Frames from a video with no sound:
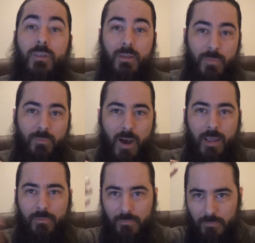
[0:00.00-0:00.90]
In
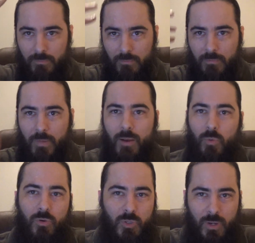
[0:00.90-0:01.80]
my
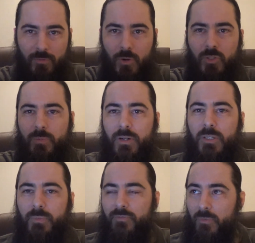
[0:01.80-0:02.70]
world, you have your own
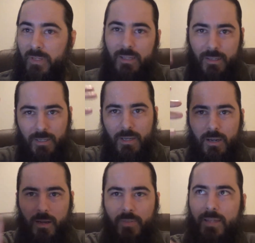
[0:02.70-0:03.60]
spirits, but for me,
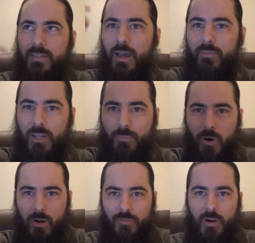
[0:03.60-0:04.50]
that's kind of like
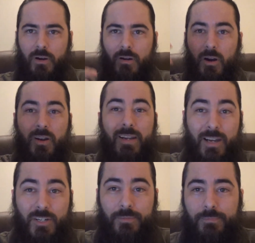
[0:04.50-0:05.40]
part of our
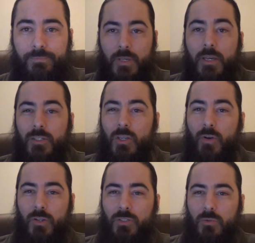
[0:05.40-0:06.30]
connection. So you
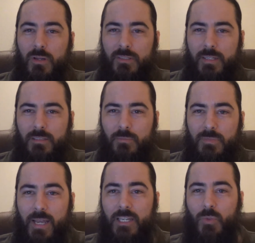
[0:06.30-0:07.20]
also sent some
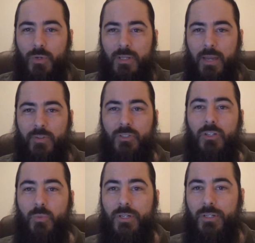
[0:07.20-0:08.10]
text where you gave us
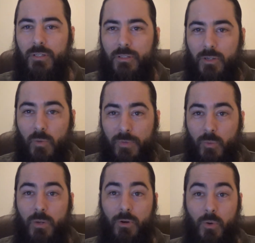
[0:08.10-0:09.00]
good wishes and hope that
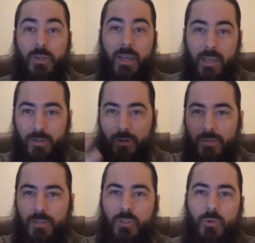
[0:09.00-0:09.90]
we were okay during
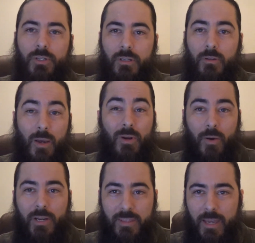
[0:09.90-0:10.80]
this ordeal, and I
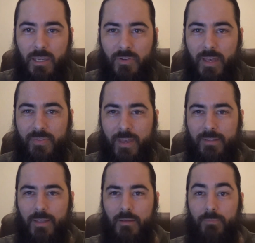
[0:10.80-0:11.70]
want to thank you for that.
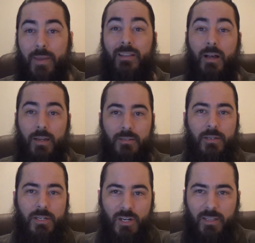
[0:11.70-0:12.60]
That meant a lot.
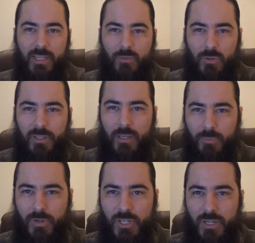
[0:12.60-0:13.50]
Jolene really
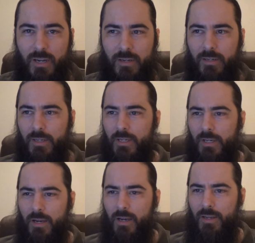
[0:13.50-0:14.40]
appreciated
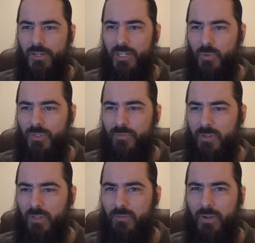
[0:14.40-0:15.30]
it. She was
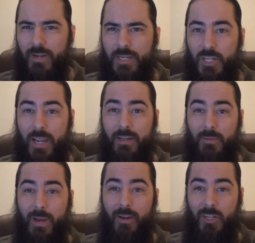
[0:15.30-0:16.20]
feeling very jaded
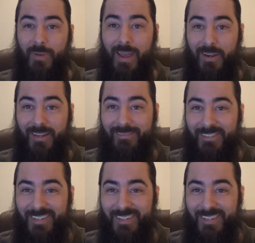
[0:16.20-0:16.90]
about humanity.